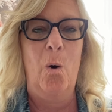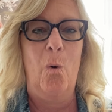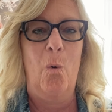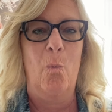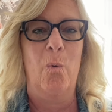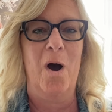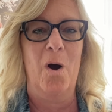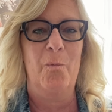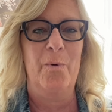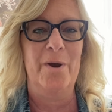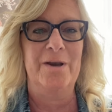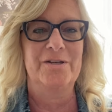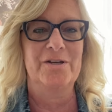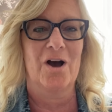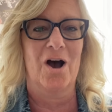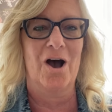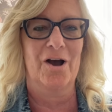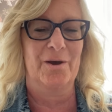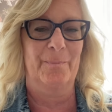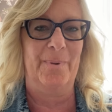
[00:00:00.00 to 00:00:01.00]
what we
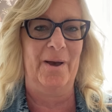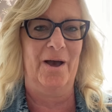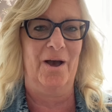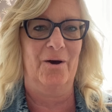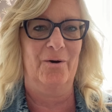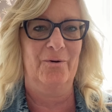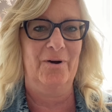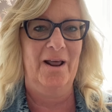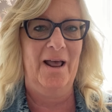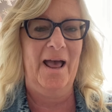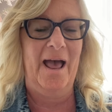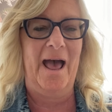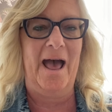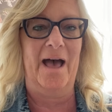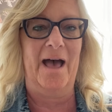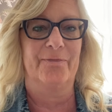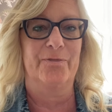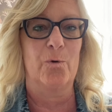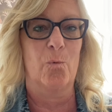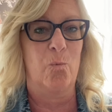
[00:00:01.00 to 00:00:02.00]
talk about
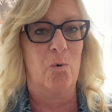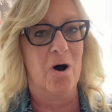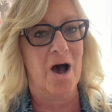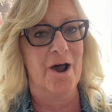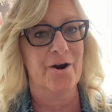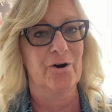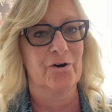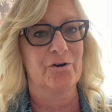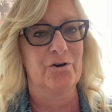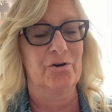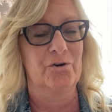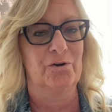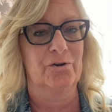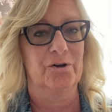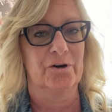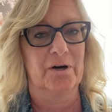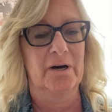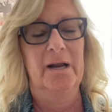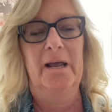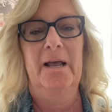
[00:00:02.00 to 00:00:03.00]
at the water
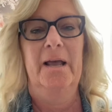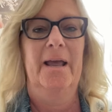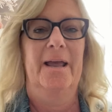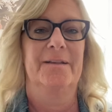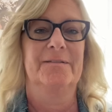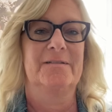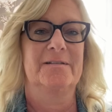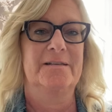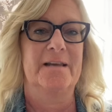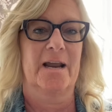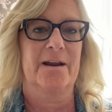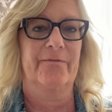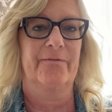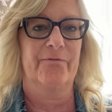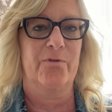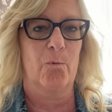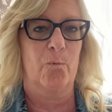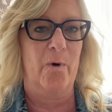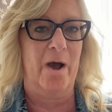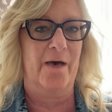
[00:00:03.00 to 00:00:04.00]
cooler instead of
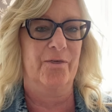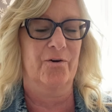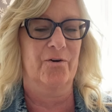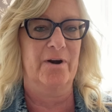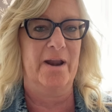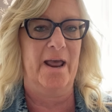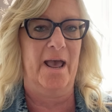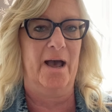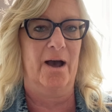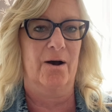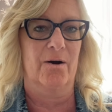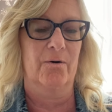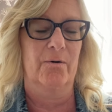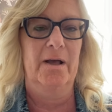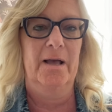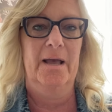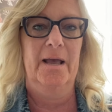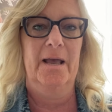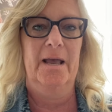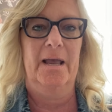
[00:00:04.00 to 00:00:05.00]
the weather now.
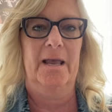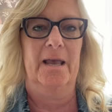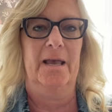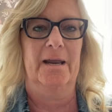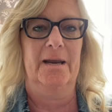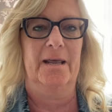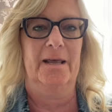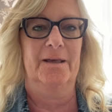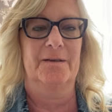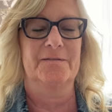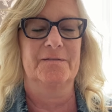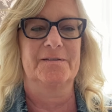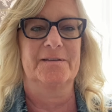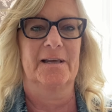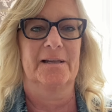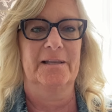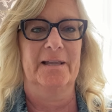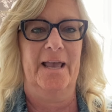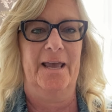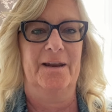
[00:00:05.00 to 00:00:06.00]
It is
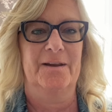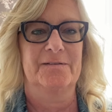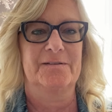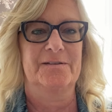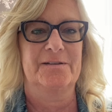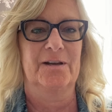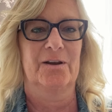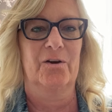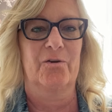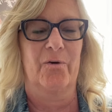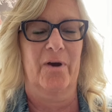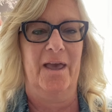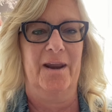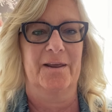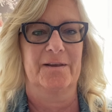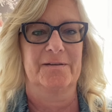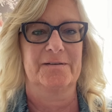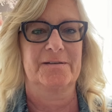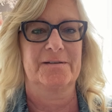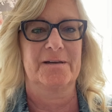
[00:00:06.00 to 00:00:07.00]
the latest and
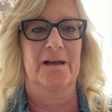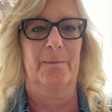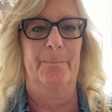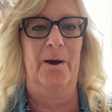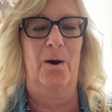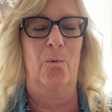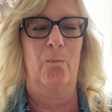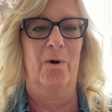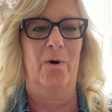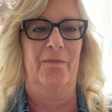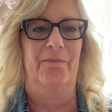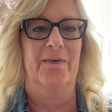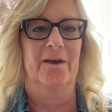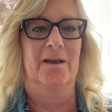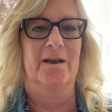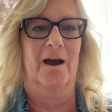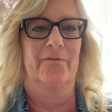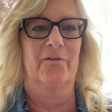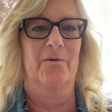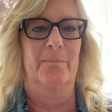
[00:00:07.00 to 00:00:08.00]
greatest about what the
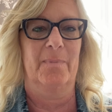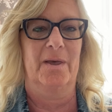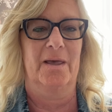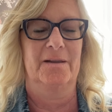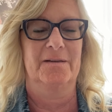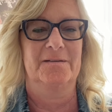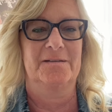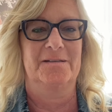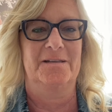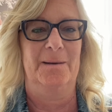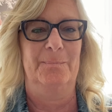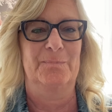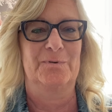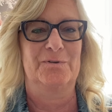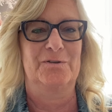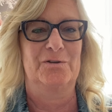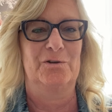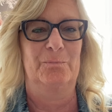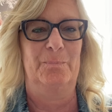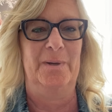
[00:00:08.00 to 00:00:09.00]
government
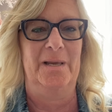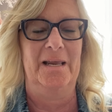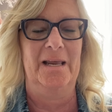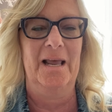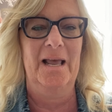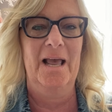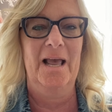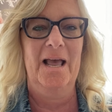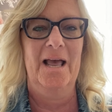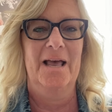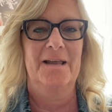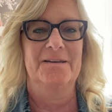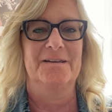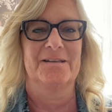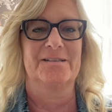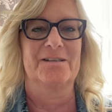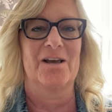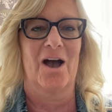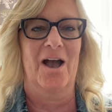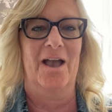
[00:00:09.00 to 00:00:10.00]
seems to be
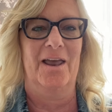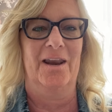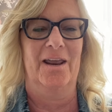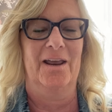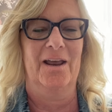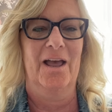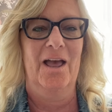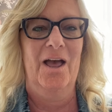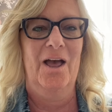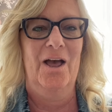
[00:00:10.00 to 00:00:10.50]
deciding